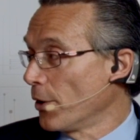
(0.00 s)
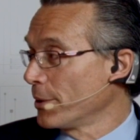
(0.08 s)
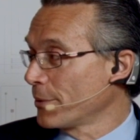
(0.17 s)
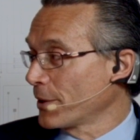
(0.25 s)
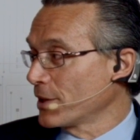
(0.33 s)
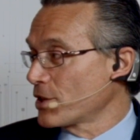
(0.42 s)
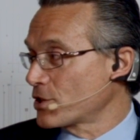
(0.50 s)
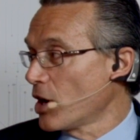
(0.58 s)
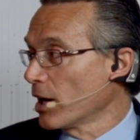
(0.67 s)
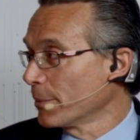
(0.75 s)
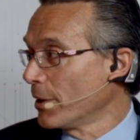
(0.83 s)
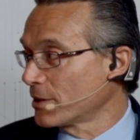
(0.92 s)
I wonder if we could just
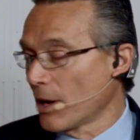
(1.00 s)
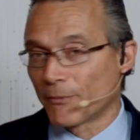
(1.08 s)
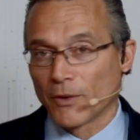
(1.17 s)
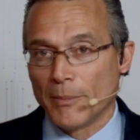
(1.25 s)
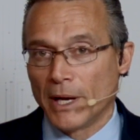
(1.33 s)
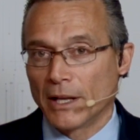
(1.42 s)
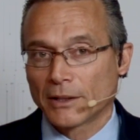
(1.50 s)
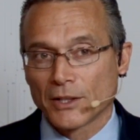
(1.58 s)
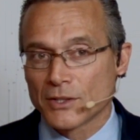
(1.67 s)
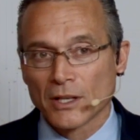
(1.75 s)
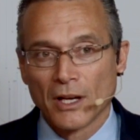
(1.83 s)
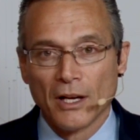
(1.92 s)
talk about them for a minute, because
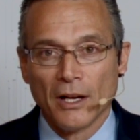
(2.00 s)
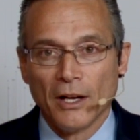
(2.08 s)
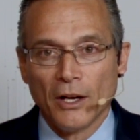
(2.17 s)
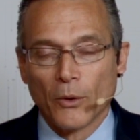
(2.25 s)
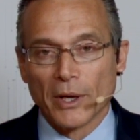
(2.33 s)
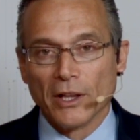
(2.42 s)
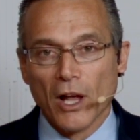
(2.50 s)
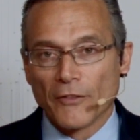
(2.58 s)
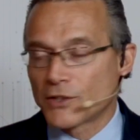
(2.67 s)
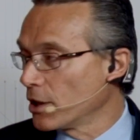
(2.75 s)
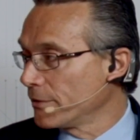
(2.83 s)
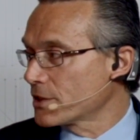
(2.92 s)
yep. we love
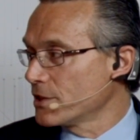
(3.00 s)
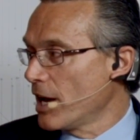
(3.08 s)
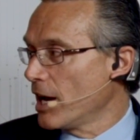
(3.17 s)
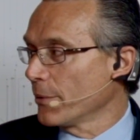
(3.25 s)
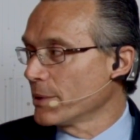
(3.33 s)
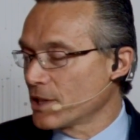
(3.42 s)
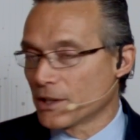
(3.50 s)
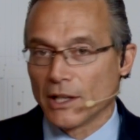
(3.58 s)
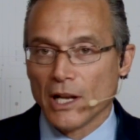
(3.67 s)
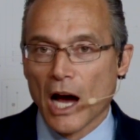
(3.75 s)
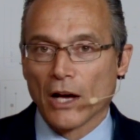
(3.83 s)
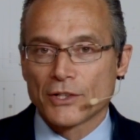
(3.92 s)
ServiceNow. We did the
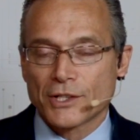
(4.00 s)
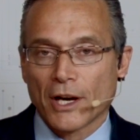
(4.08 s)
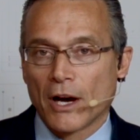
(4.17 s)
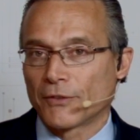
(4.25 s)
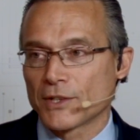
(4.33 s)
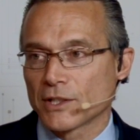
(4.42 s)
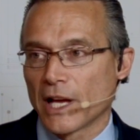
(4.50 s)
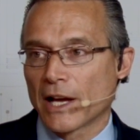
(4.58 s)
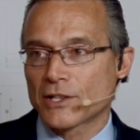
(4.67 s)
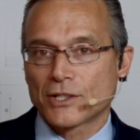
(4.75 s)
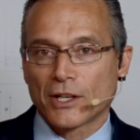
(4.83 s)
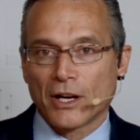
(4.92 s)
Knowledge Conference
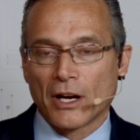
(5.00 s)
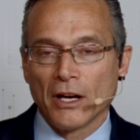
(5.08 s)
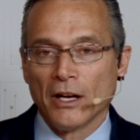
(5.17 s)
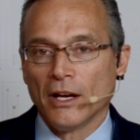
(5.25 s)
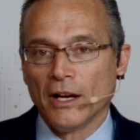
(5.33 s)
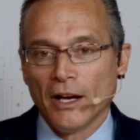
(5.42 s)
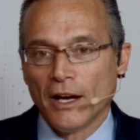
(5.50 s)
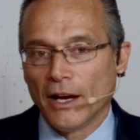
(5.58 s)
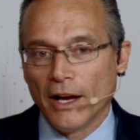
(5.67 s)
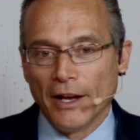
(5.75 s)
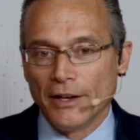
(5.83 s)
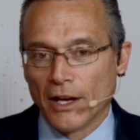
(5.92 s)
last year,
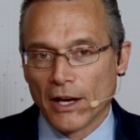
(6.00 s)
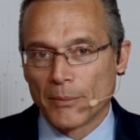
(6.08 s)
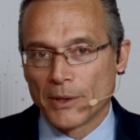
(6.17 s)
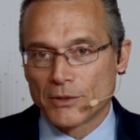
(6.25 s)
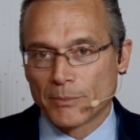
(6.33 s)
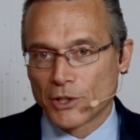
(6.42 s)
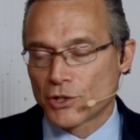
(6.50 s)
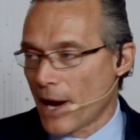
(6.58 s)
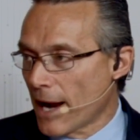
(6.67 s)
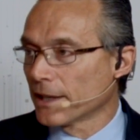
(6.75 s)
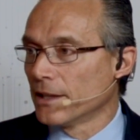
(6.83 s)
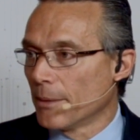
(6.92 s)
and uh, been, been
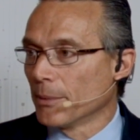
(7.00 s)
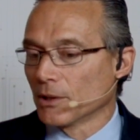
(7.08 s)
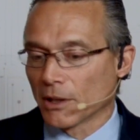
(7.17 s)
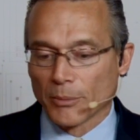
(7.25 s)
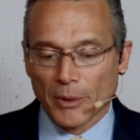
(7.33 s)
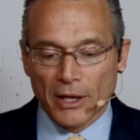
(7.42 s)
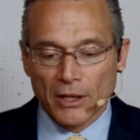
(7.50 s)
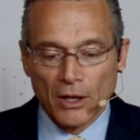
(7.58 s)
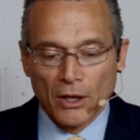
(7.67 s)
tracking them a little bit.